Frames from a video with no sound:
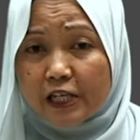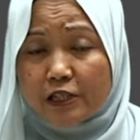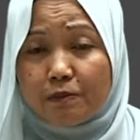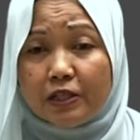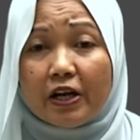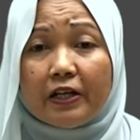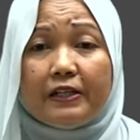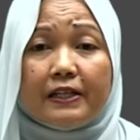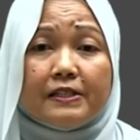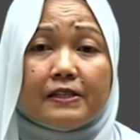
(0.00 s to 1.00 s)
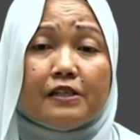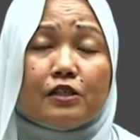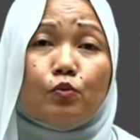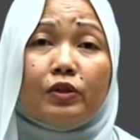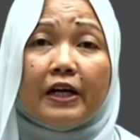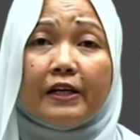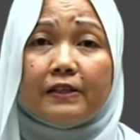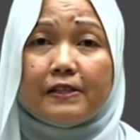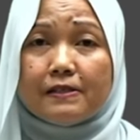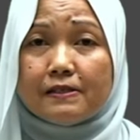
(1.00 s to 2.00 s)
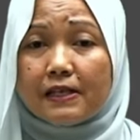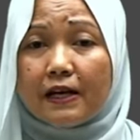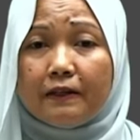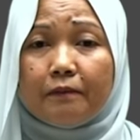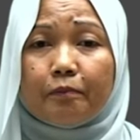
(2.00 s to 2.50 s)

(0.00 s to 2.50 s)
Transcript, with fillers: has been recognized as a World Heritage Site.